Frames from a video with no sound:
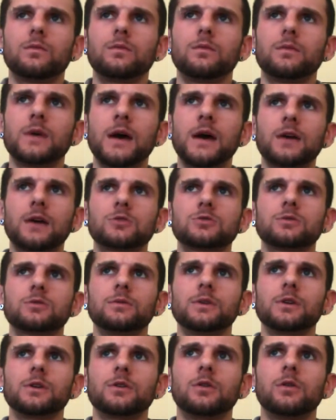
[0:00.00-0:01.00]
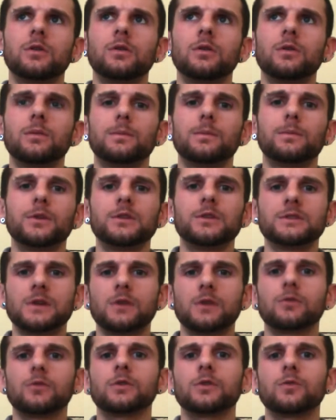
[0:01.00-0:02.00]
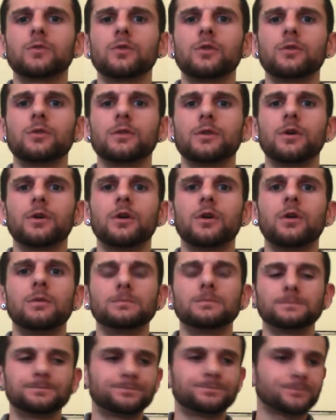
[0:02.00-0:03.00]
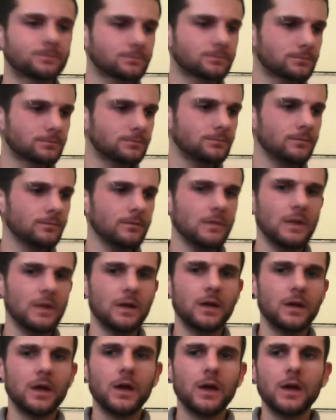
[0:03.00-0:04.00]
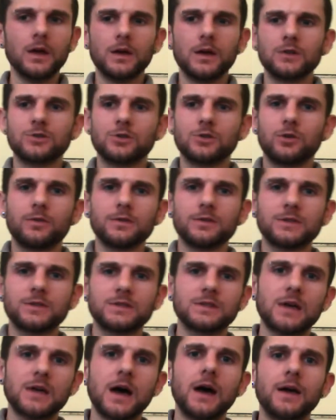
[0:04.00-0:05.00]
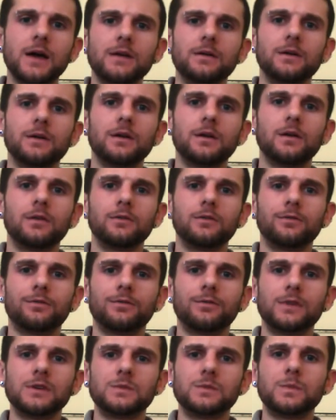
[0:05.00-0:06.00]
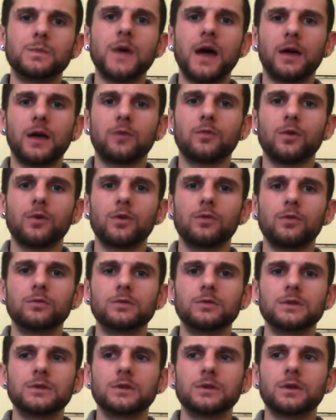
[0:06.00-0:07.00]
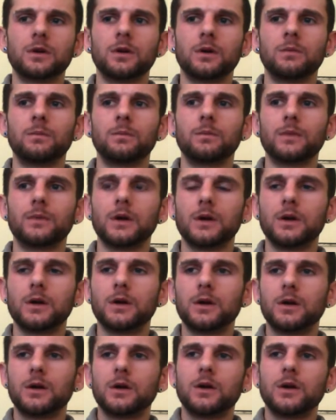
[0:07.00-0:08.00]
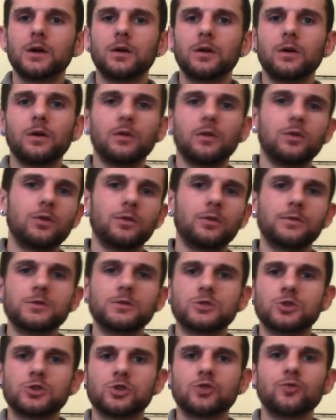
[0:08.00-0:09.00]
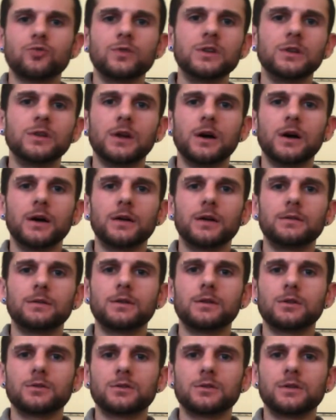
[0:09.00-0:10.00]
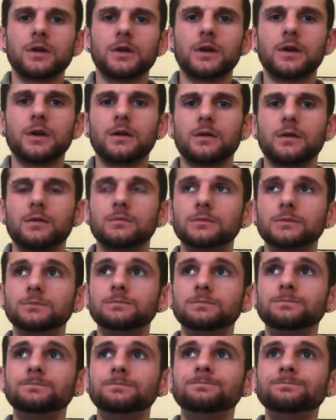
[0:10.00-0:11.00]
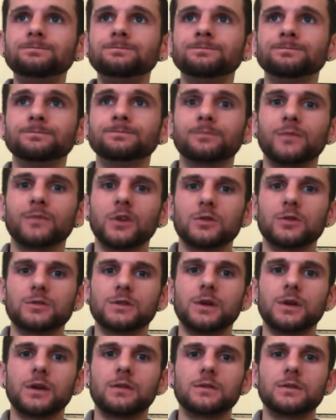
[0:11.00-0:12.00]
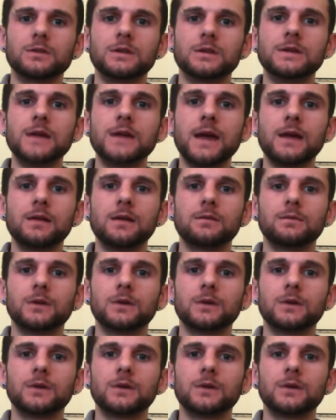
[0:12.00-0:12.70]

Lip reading: actually called, but it's not really a road at all. It's on the side of these back roads. Along this tree line, there's like this gate,